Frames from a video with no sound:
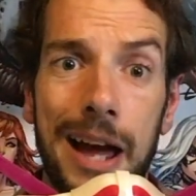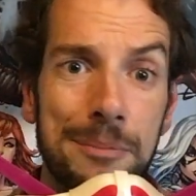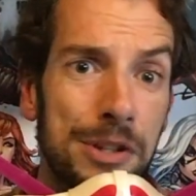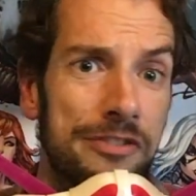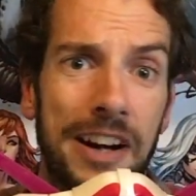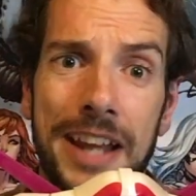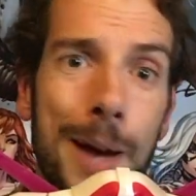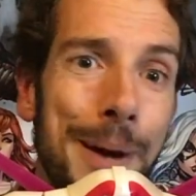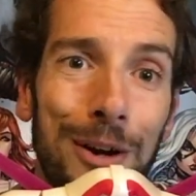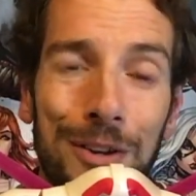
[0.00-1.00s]
am, you find
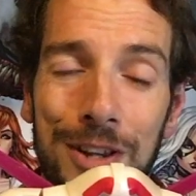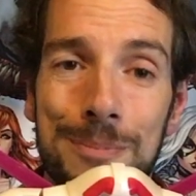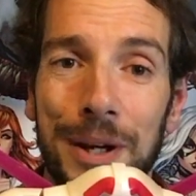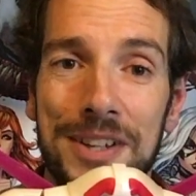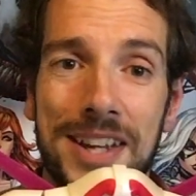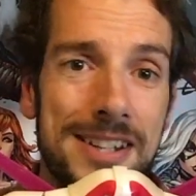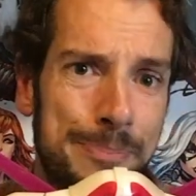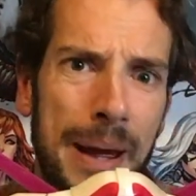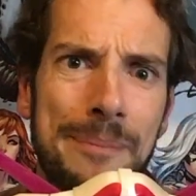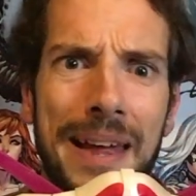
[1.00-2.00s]
out about all of them because I
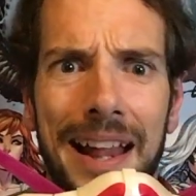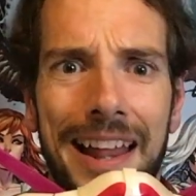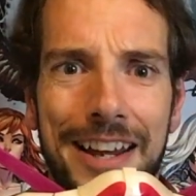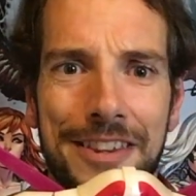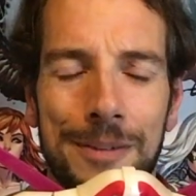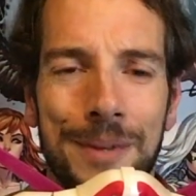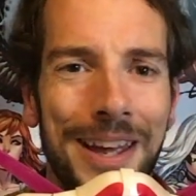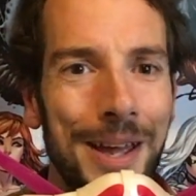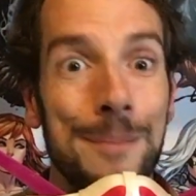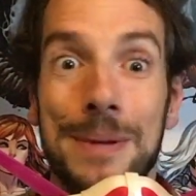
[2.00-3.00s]
spam the hell out of them.
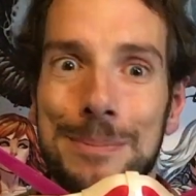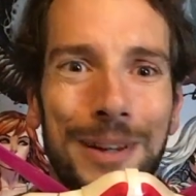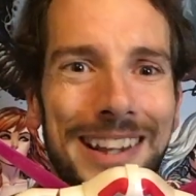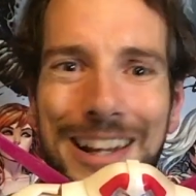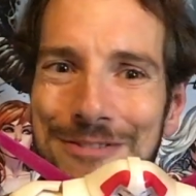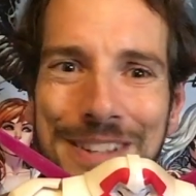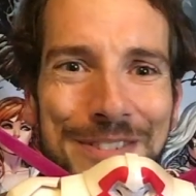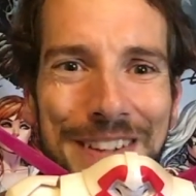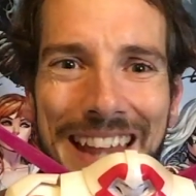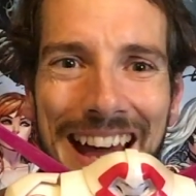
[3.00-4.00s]
People love me
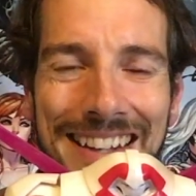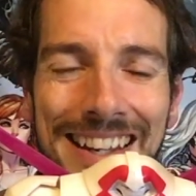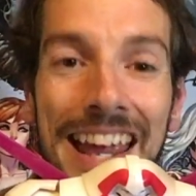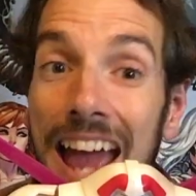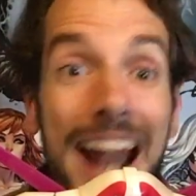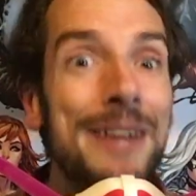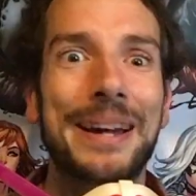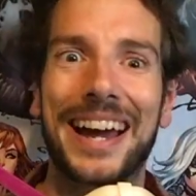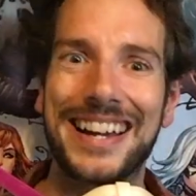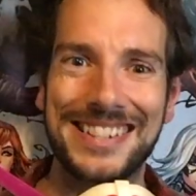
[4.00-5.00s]
for that.
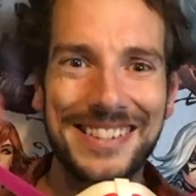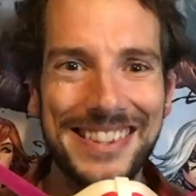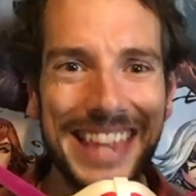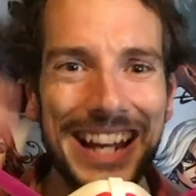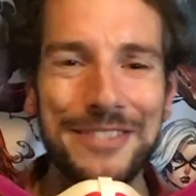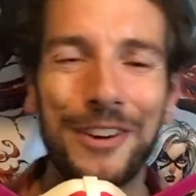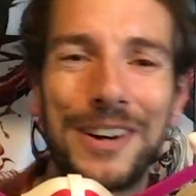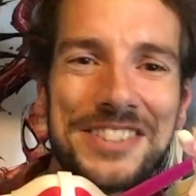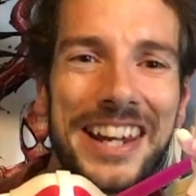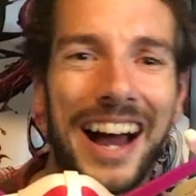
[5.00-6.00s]
Anyway, guys, thanks for
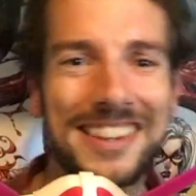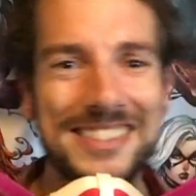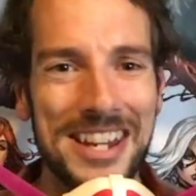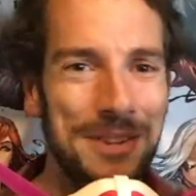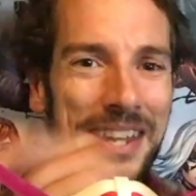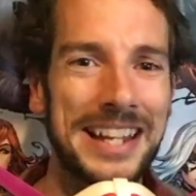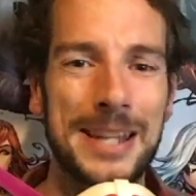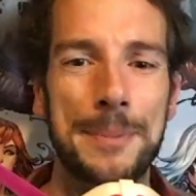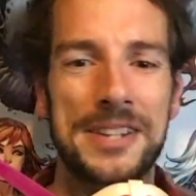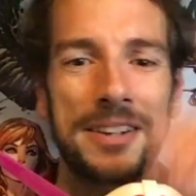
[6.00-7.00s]
watching. I'll see you in the next
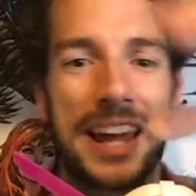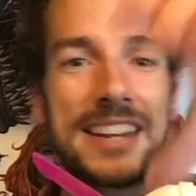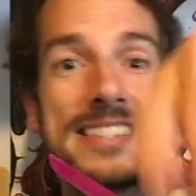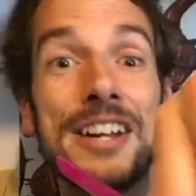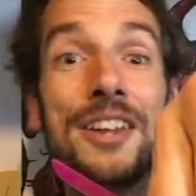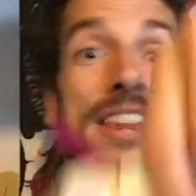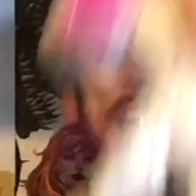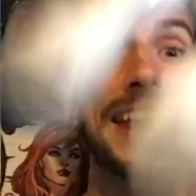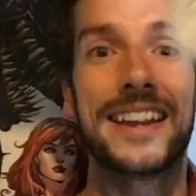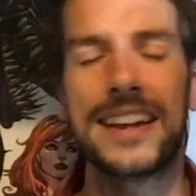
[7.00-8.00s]
episode. And until
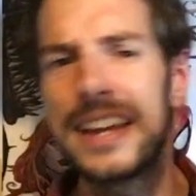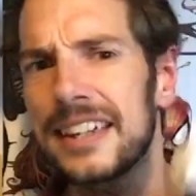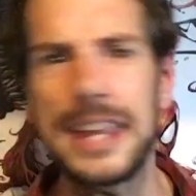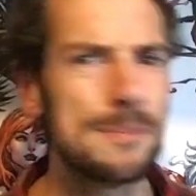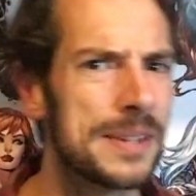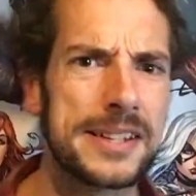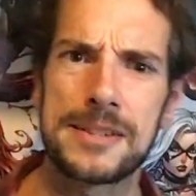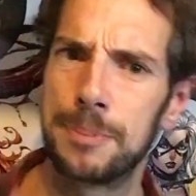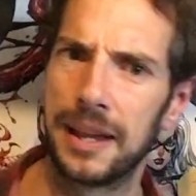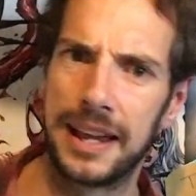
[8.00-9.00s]
then, keep
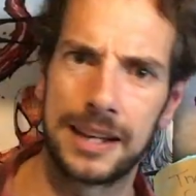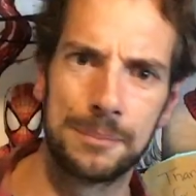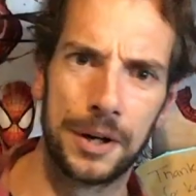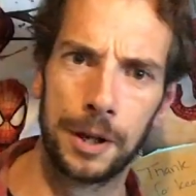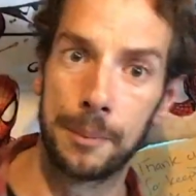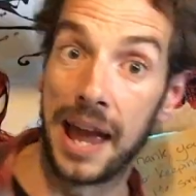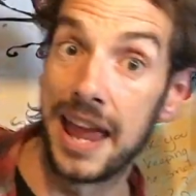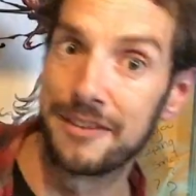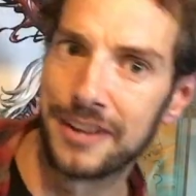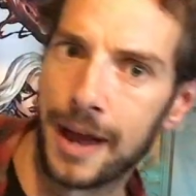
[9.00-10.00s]
displaying model
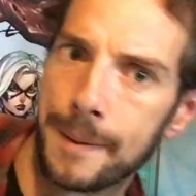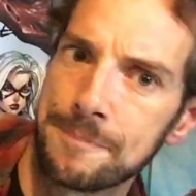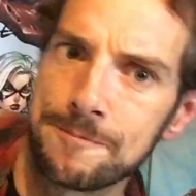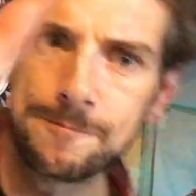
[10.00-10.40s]
behavior.